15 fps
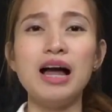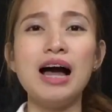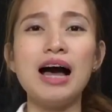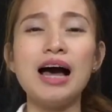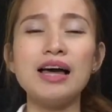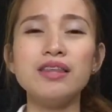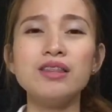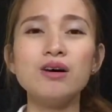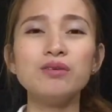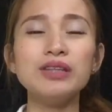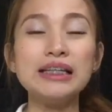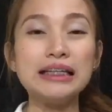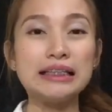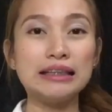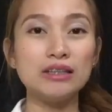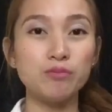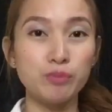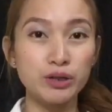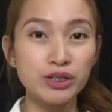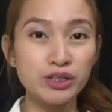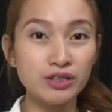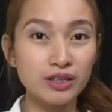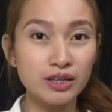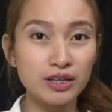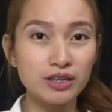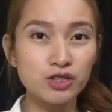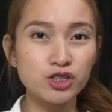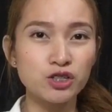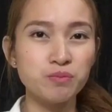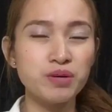I know that Napoleon Hill
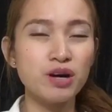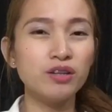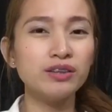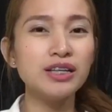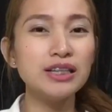should be on the